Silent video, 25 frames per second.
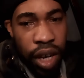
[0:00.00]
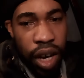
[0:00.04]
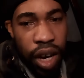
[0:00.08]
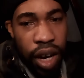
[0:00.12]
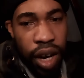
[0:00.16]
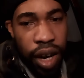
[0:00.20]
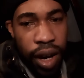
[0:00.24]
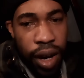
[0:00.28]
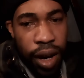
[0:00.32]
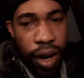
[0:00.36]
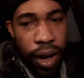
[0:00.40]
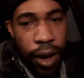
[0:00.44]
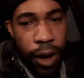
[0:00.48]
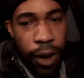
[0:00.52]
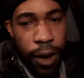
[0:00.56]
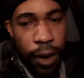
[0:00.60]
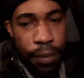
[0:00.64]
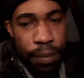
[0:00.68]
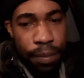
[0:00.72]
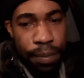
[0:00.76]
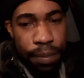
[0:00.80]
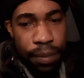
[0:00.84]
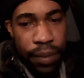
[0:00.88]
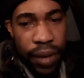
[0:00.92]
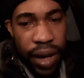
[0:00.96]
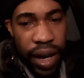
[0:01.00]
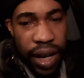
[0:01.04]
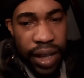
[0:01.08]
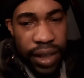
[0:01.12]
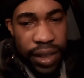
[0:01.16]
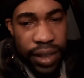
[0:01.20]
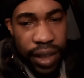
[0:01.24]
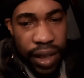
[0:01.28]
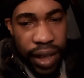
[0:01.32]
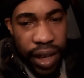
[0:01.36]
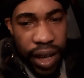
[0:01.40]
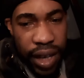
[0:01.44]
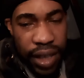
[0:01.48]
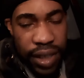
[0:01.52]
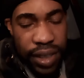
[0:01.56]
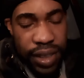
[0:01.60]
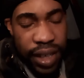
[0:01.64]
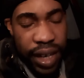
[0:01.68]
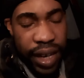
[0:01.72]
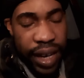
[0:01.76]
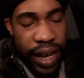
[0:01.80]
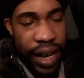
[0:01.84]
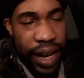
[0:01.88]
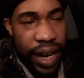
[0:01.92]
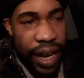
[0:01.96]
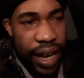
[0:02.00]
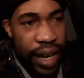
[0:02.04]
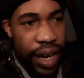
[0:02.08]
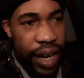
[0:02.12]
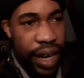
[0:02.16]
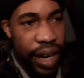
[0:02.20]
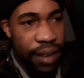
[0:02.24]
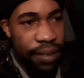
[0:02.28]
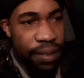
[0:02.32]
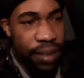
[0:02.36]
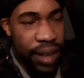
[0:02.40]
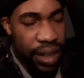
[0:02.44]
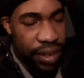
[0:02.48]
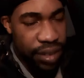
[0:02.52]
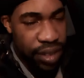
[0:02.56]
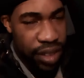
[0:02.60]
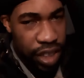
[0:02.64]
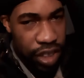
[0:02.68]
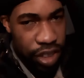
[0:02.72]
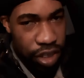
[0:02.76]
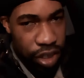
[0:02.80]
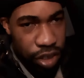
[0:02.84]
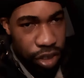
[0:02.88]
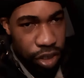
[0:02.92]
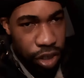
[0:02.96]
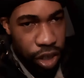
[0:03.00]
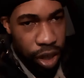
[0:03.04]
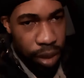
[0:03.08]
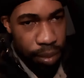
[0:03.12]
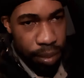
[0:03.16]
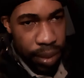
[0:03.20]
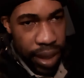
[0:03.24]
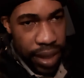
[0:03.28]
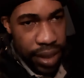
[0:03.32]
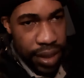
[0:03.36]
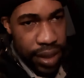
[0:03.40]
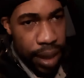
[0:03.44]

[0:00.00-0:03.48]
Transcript: Um, Atalanta had uh, five shots on target, man.